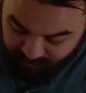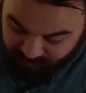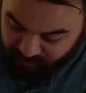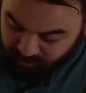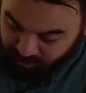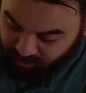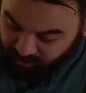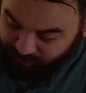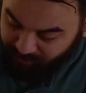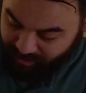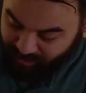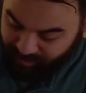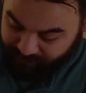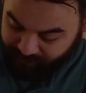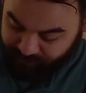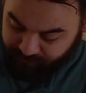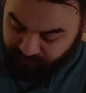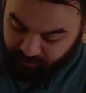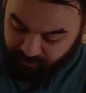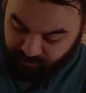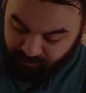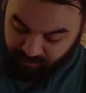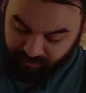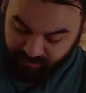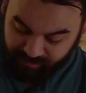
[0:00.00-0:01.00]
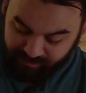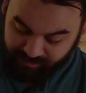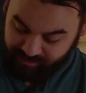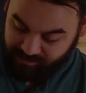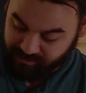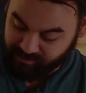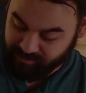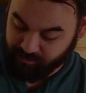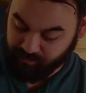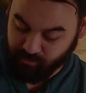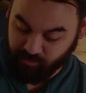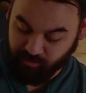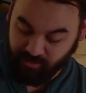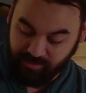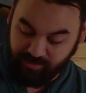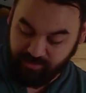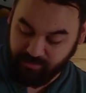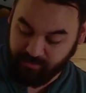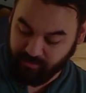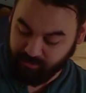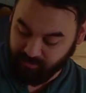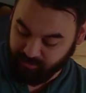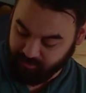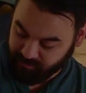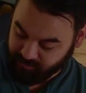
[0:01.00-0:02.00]
2x4s and some wood
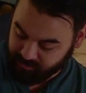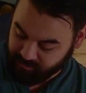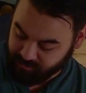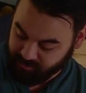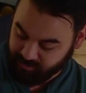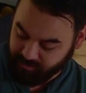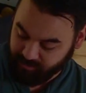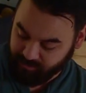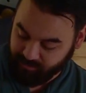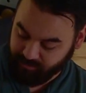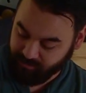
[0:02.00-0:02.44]
screws,